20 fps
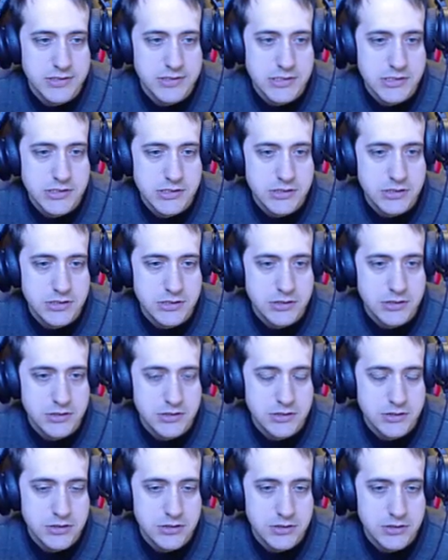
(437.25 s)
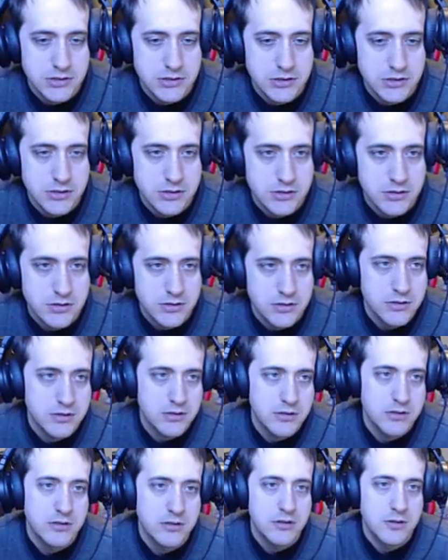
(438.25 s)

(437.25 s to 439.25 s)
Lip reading: Okay. So you're scoring points.